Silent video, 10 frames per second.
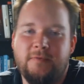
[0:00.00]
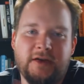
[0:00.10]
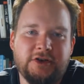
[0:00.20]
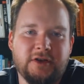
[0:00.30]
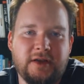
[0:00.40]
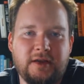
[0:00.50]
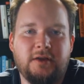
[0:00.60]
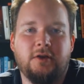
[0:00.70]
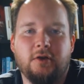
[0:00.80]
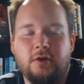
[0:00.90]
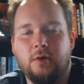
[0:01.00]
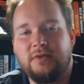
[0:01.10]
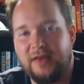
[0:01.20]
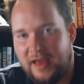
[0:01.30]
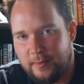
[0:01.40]
Eventually, you can go
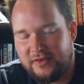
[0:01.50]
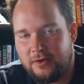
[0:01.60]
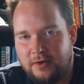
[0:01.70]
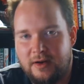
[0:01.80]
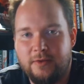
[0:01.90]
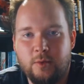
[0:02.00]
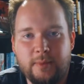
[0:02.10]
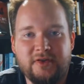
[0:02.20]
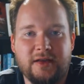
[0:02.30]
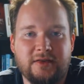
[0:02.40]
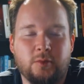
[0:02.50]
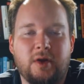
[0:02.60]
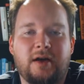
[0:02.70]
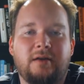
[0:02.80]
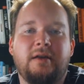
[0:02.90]
onto Amazon and other websites as
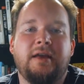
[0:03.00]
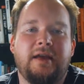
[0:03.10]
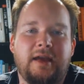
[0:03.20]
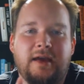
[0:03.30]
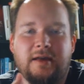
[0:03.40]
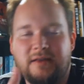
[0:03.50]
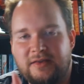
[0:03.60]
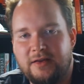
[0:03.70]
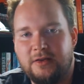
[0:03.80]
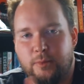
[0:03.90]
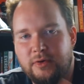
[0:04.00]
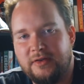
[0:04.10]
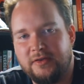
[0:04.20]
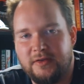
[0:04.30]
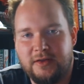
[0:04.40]
well and sell the
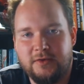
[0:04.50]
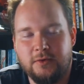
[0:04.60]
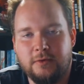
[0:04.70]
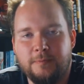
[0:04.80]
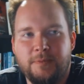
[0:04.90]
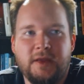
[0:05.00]
prints on there too.